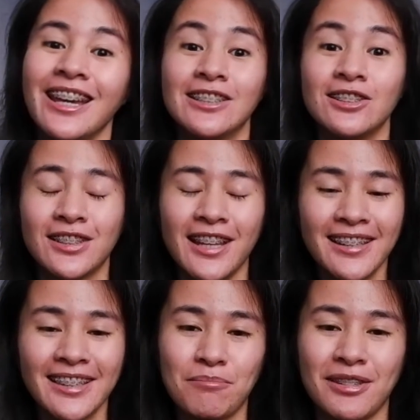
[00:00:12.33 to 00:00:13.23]
In
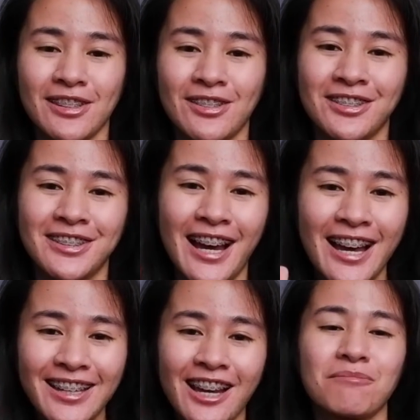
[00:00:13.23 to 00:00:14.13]
today's episode,
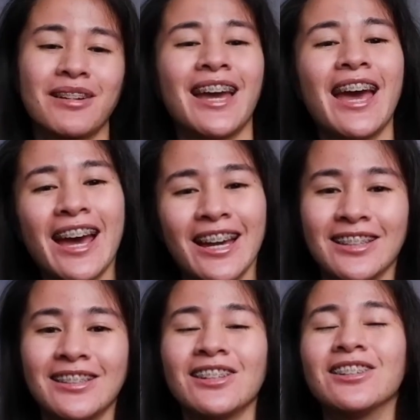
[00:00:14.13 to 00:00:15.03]
I got my
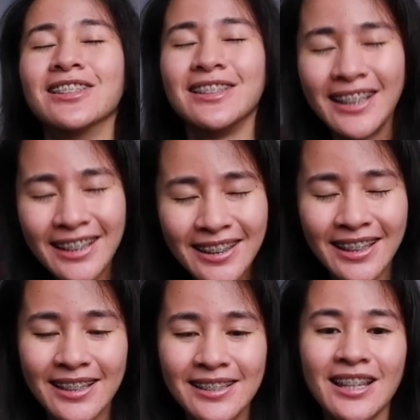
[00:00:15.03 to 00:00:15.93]
hands on
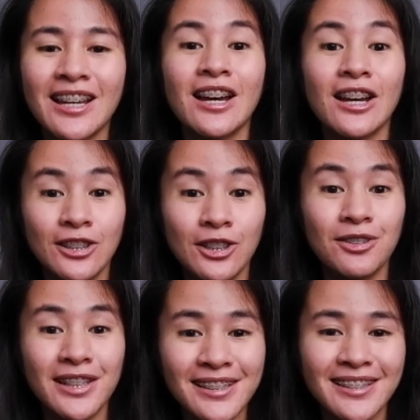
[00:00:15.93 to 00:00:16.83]
Deity's
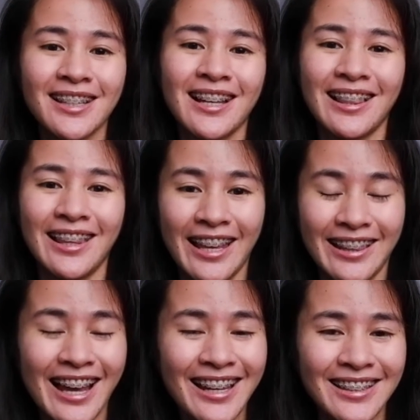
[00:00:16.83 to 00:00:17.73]
newest
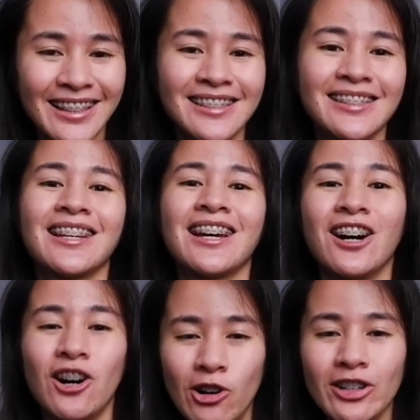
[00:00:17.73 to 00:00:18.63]
and lightest
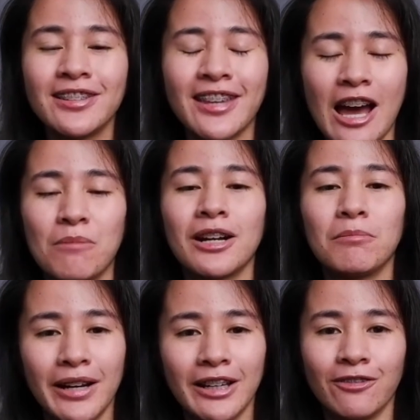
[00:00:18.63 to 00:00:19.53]

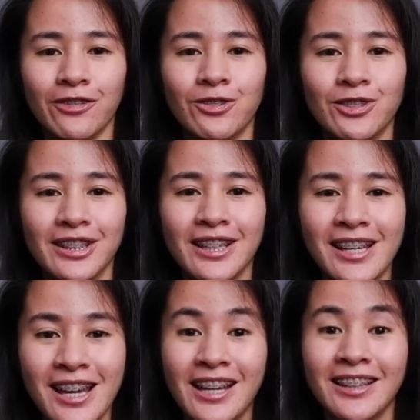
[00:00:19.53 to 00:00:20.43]
on-camera microphone,
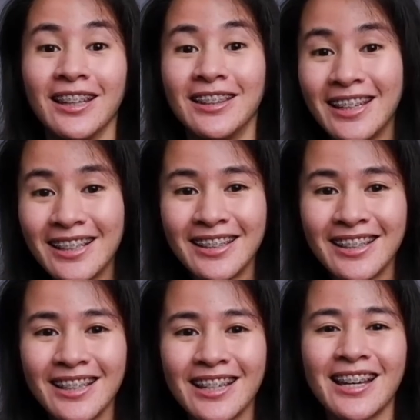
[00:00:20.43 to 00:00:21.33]
the
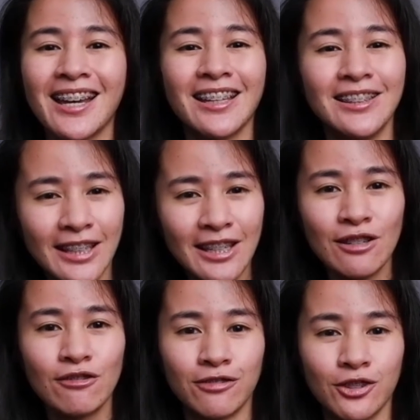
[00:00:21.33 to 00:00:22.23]
Deity
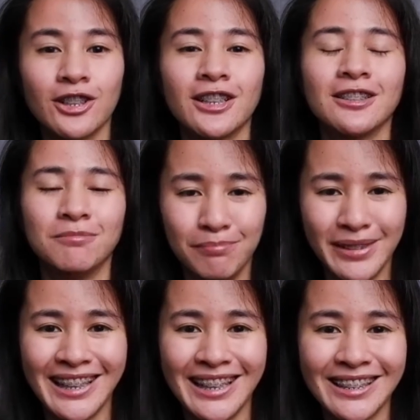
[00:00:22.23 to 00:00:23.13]
D four
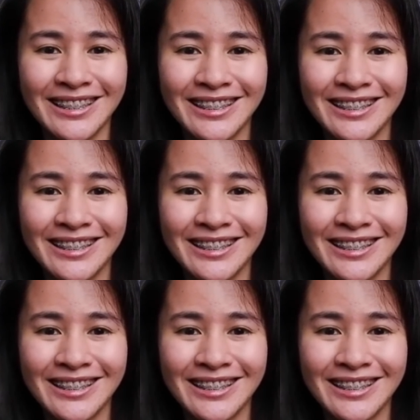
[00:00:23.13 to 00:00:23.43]
Mini.